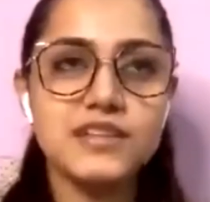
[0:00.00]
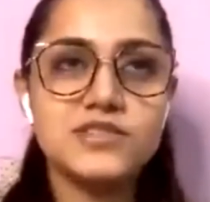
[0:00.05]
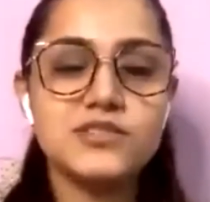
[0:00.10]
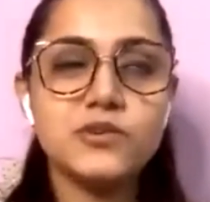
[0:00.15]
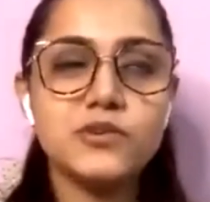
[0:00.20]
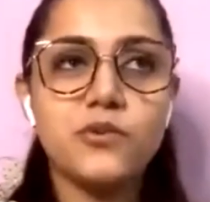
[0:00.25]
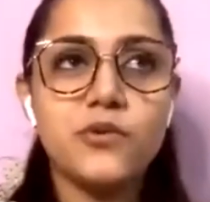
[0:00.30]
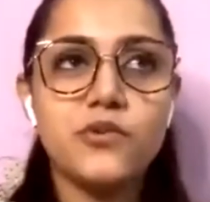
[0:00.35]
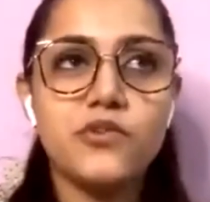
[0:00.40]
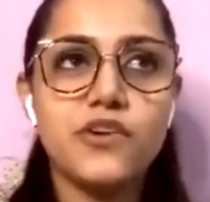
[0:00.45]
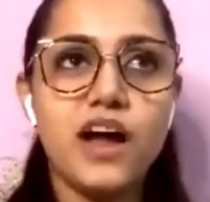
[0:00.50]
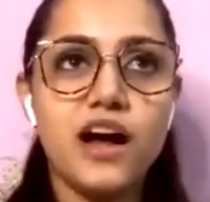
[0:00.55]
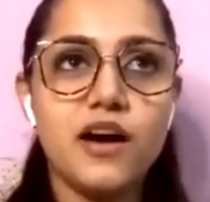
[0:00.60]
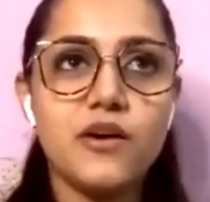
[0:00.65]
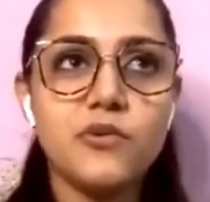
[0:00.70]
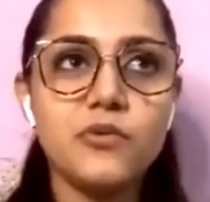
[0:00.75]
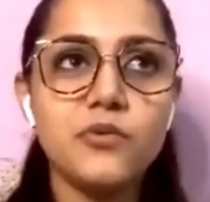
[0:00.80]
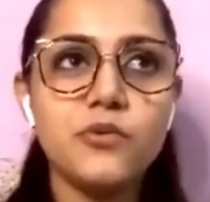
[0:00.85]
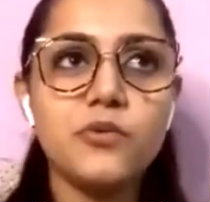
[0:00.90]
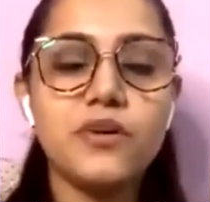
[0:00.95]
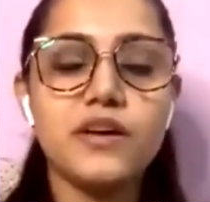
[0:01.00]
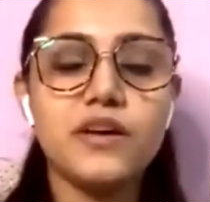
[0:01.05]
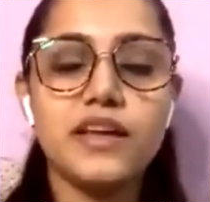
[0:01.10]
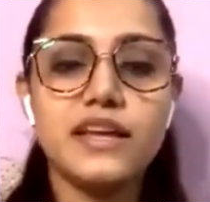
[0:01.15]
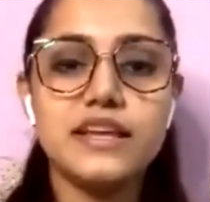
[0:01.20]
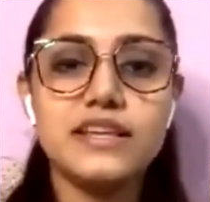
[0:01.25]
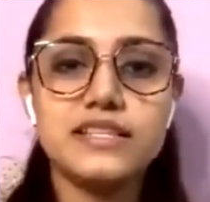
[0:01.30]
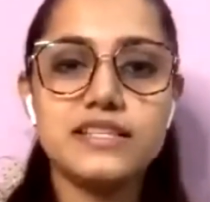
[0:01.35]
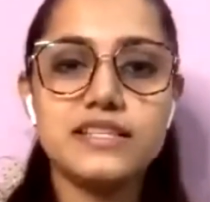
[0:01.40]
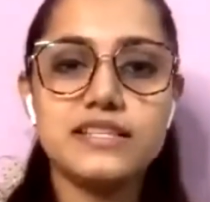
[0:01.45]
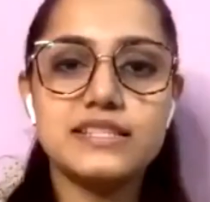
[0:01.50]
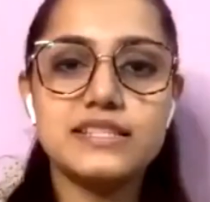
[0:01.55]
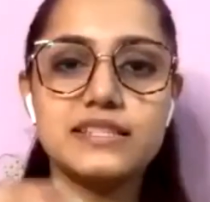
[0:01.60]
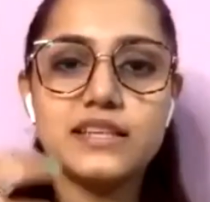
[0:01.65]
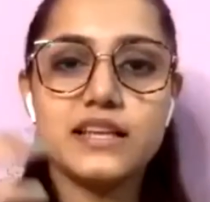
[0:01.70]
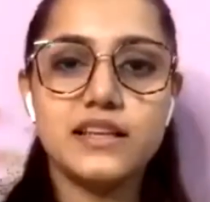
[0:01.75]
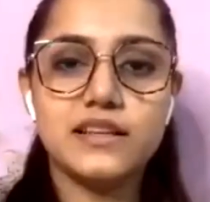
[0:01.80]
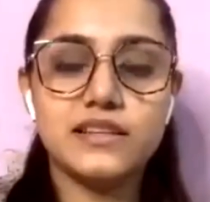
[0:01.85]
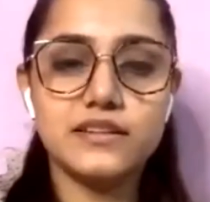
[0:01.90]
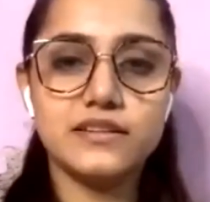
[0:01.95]
So Rahu
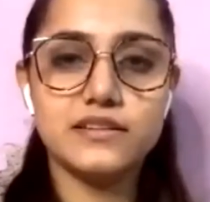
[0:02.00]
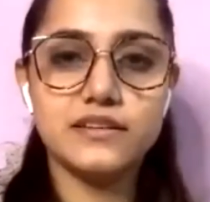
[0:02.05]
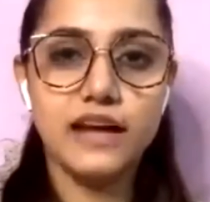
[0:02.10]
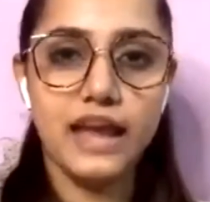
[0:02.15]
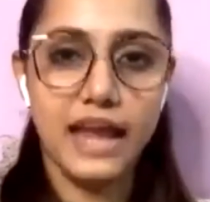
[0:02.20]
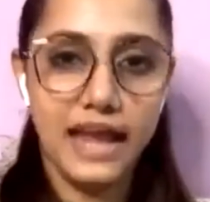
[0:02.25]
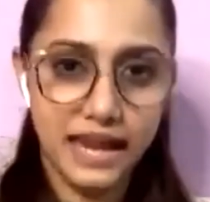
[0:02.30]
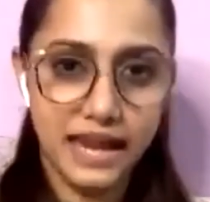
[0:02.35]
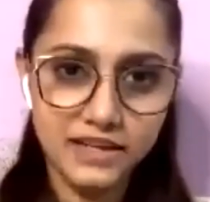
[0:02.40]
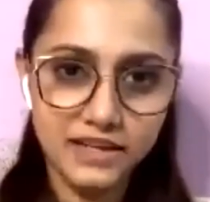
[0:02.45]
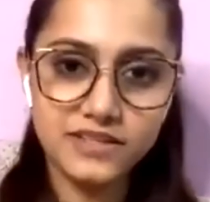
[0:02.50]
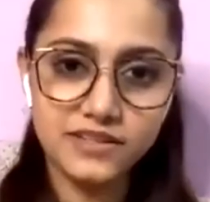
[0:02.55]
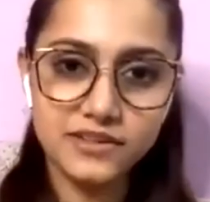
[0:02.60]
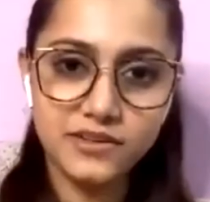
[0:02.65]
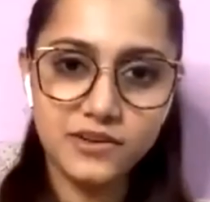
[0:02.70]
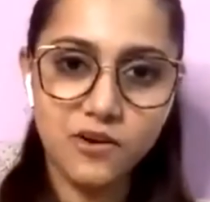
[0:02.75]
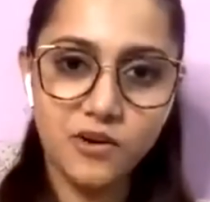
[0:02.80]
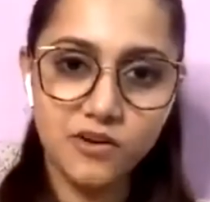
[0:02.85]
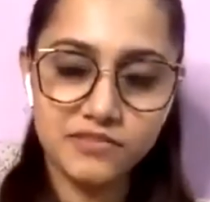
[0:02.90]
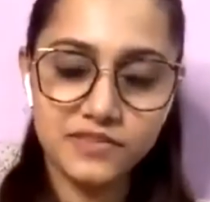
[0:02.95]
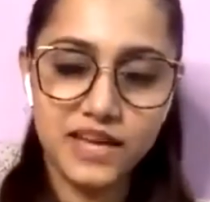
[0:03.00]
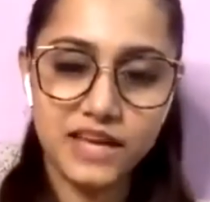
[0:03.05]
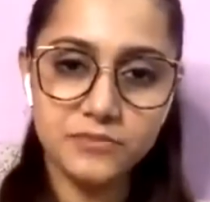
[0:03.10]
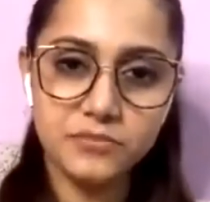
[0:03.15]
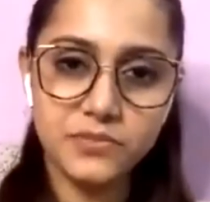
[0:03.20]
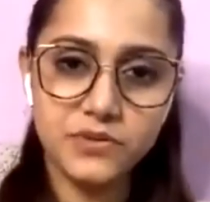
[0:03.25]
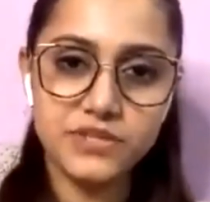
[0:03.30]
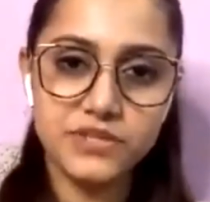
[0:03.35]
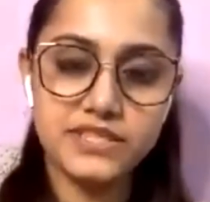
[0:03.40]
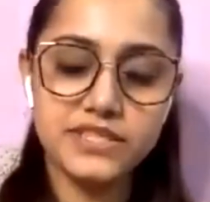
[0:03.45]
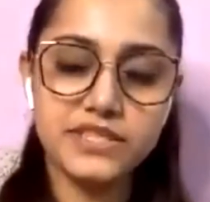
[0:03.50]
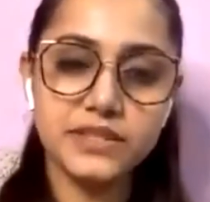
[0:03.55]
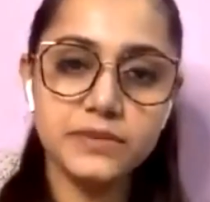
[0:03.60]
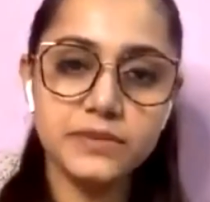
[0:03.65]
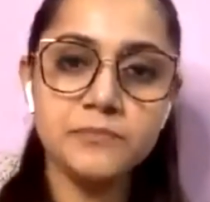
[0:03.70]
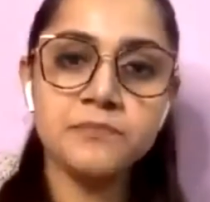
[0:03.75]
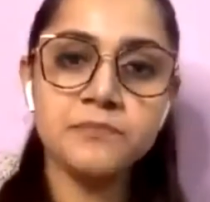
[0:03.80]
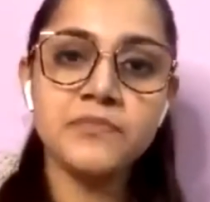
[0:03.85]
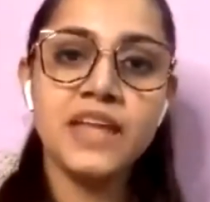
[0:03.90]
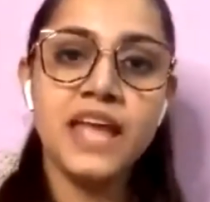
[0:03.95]
is the head of that person,